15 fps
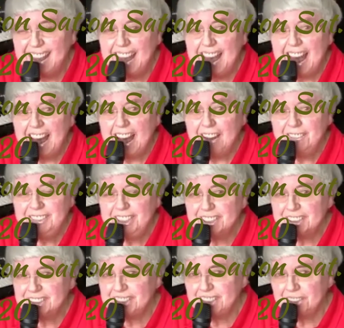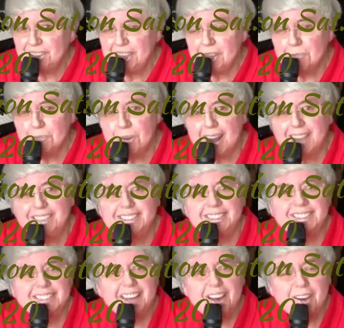I'm just doing a practice
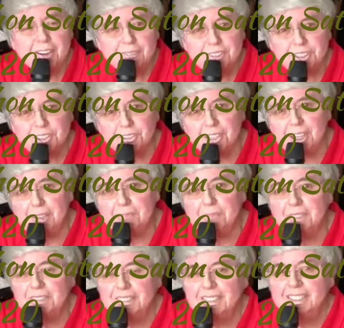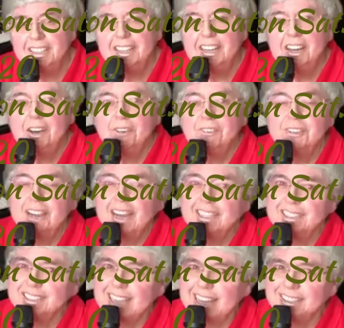live stream for next
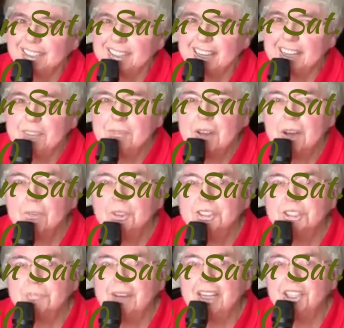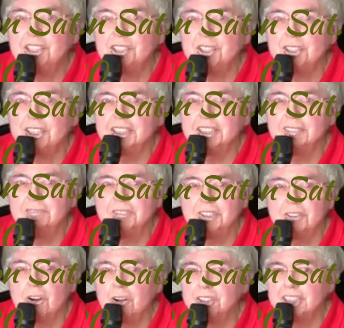Saturday. I want to make sure that there
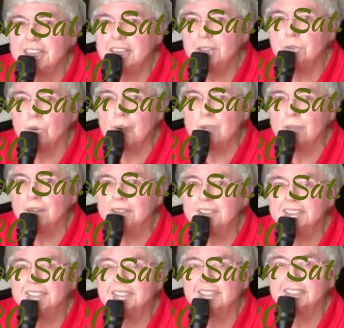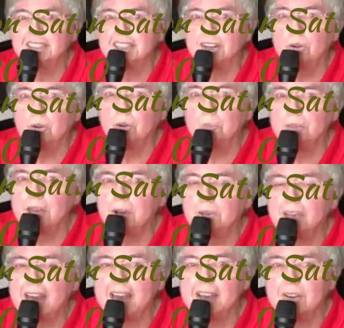aren't any gremlins and that it'll all be
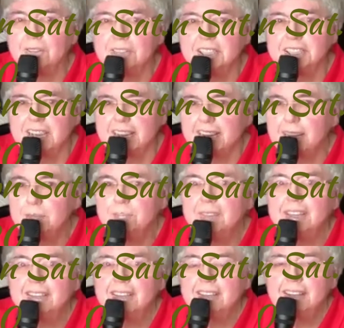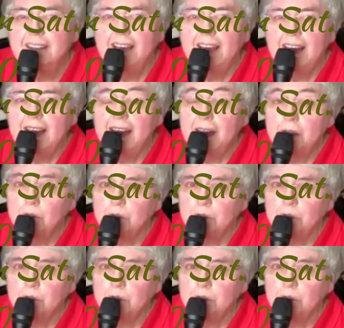okay on the day, which